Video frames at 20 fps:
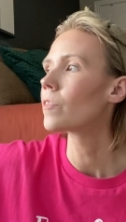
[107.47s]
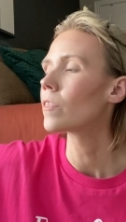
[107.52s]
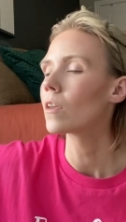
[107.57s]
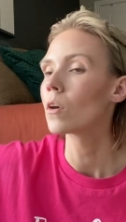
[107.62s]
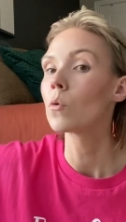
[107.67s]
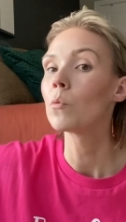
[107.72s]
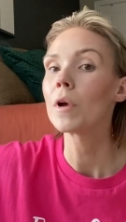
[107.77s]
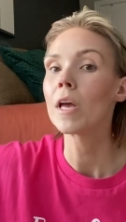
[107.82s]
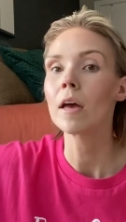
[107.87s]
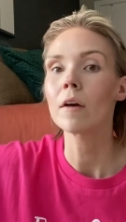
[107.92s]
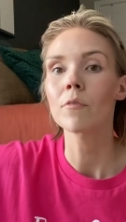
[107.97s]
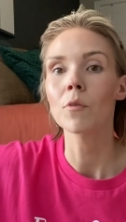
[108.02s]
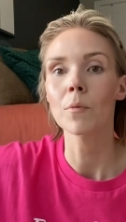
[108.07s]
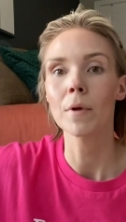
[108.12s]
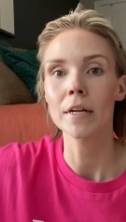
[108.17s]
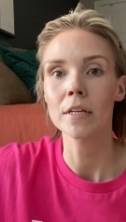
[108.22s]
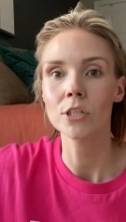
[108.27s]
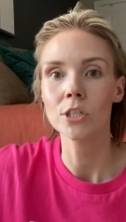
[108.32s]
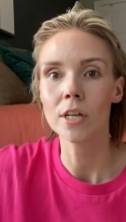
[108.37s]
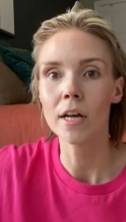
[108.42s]
We have a
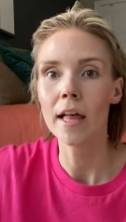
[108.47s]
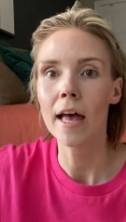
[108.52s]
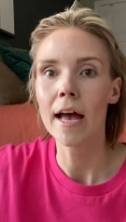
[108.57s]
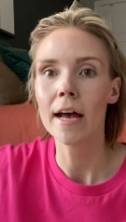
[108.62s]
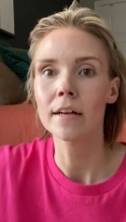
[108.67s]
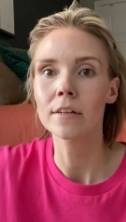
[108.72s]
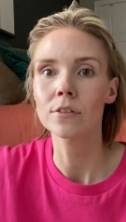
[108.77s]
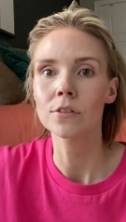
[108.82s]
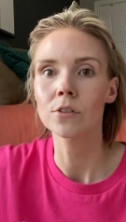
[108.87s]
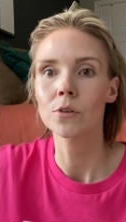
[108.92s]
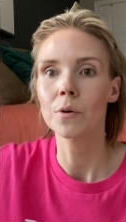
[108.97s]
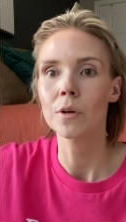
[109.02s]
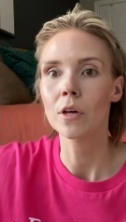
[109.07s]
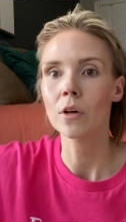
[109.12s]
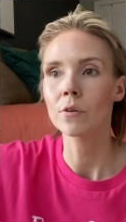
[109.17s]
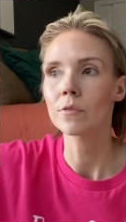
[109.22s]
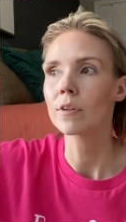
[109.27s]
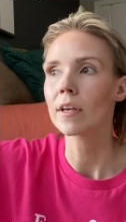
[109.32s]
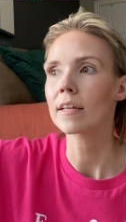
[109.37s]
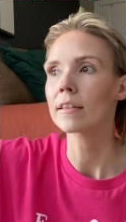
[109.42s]
ranch style house, so it
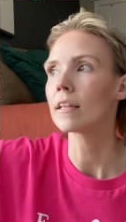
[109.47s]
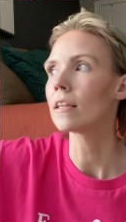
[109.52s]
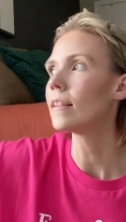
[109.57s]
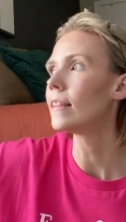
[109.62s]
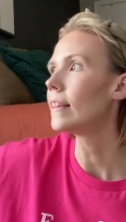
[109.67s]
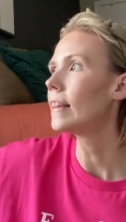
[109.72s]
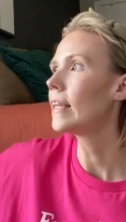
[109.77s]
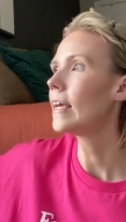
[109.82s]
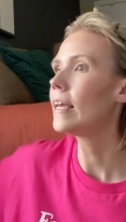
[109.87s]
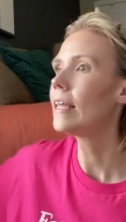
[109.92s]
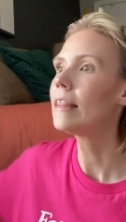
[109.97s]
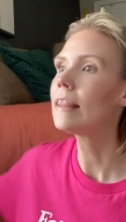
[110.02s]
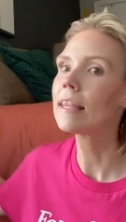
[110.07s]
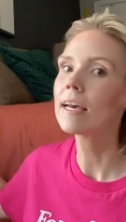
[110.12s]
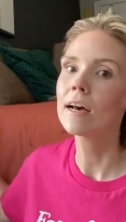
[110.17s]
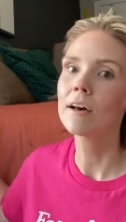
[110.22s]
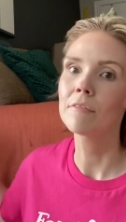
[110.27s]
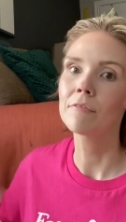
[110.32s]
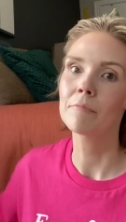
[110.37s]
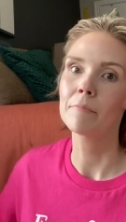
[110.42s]
goes like the length
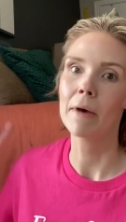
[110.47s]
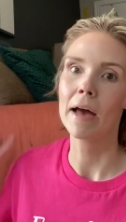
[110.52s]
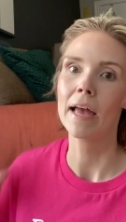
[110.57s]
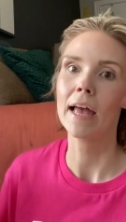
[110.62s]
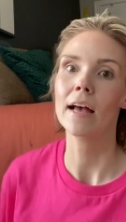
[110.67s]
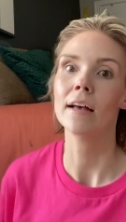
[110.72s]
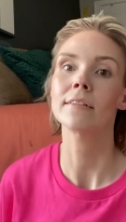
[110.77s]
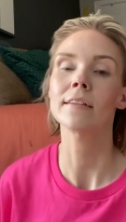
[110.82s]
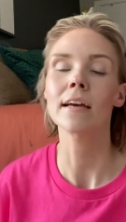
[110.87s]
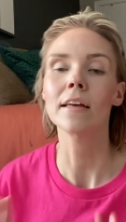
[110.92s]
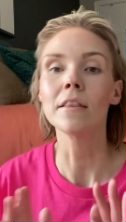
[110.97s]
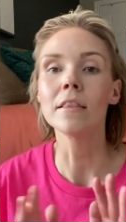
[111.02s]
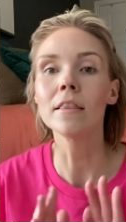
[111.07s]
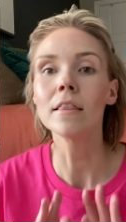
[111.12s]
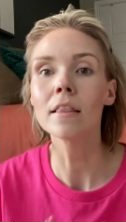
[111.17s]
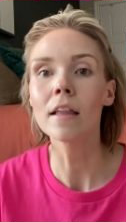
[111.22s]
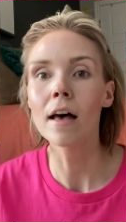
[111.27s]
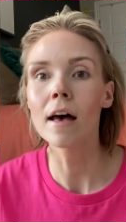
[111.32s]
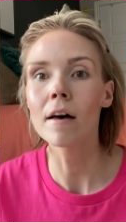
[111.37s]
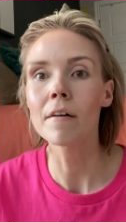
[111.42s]
of my house. I
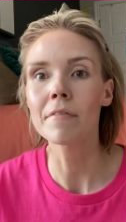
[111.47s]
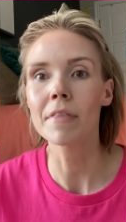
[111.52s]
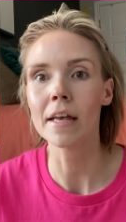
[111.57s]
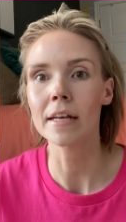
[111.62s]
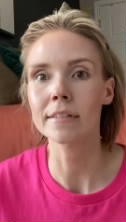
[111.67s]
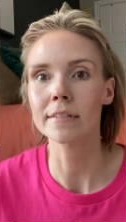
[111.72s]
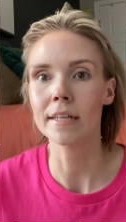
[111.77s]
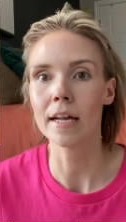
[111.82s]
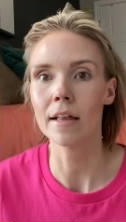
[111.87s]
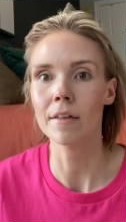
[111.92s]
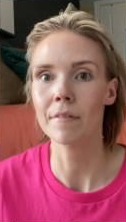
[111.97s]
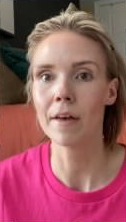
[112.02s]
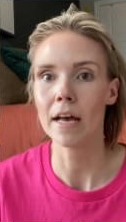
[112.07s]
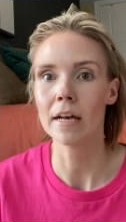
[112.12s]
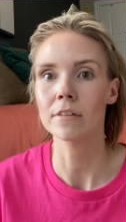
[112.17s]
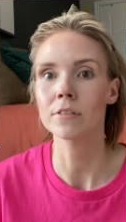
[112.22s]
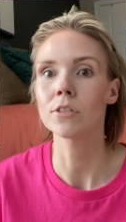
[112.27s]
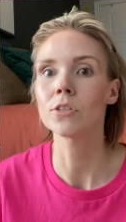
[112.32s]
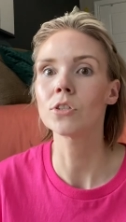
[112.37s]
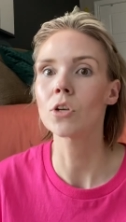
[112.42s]
love that style of
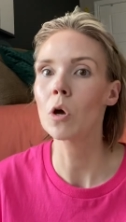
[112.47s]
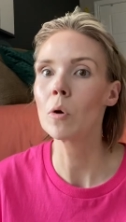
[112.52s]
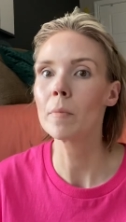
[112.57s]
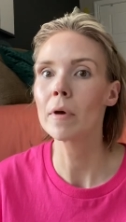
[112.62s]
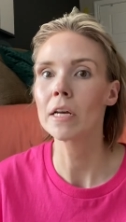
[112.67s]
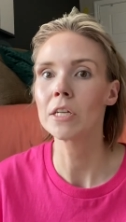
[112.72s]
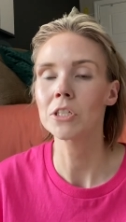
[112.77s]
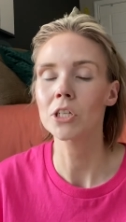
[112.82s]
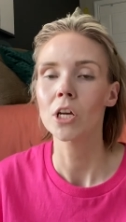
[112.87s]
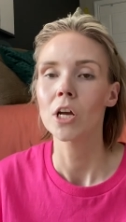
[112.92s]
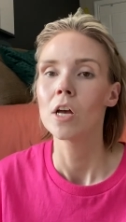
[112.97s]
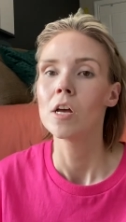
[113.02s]
house so much.